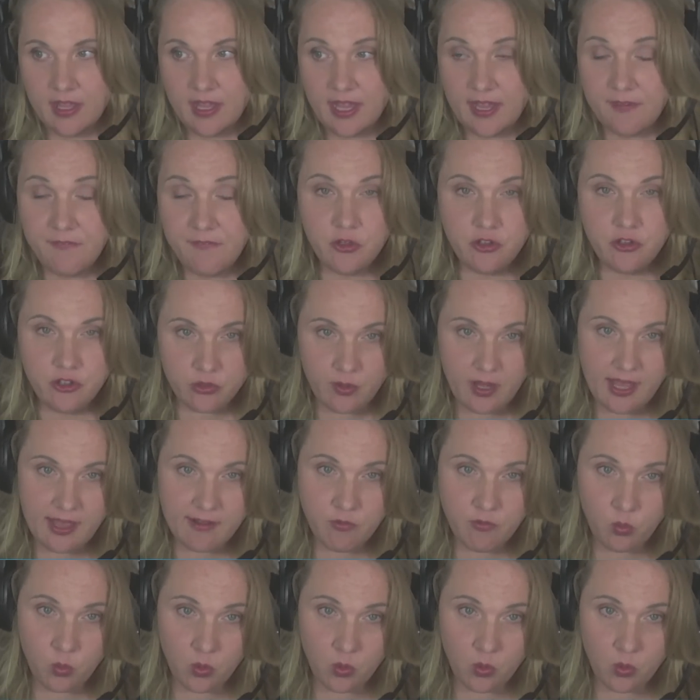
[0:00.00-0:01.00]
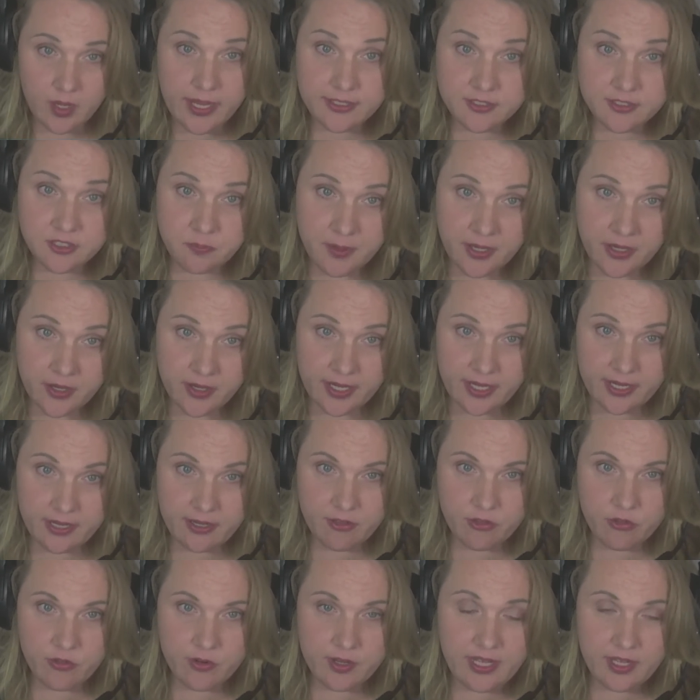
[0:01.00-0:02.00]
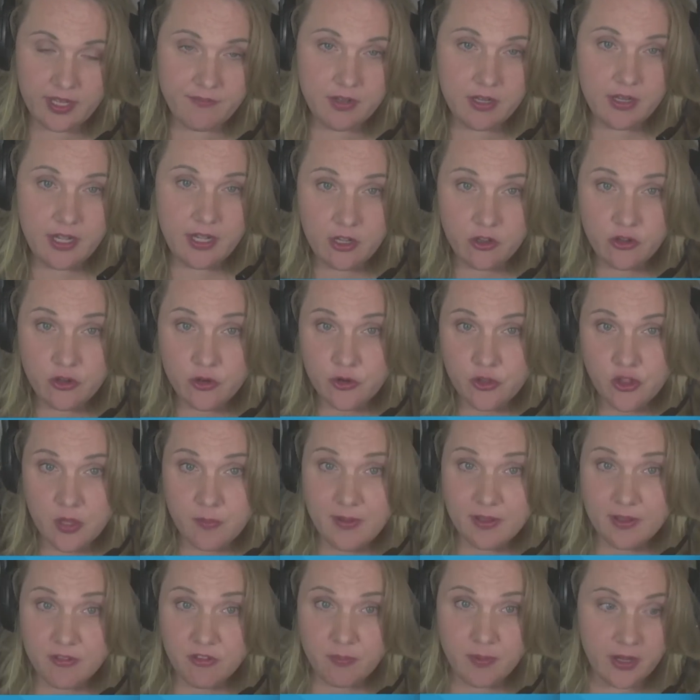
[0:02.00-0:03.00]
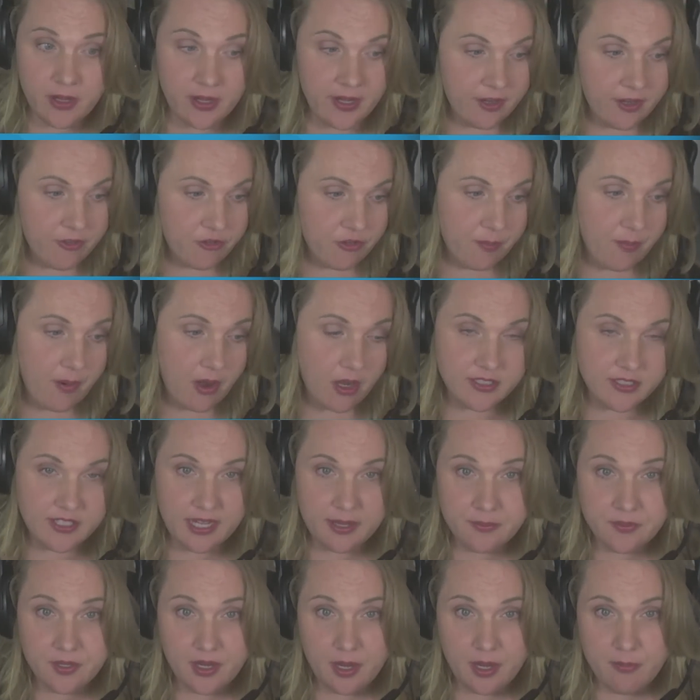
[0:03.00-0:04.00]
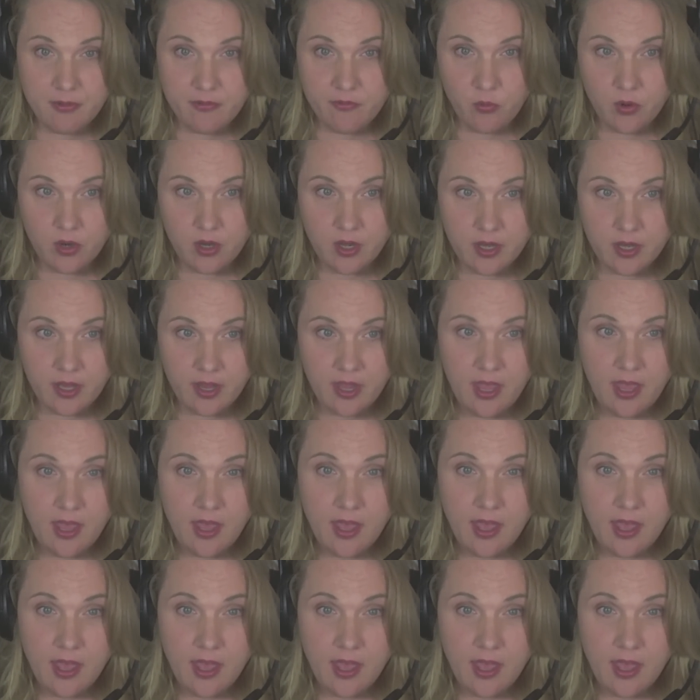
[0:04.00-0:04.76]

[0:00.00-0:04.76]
if you do have work experience or even internship experience or part-time type of work,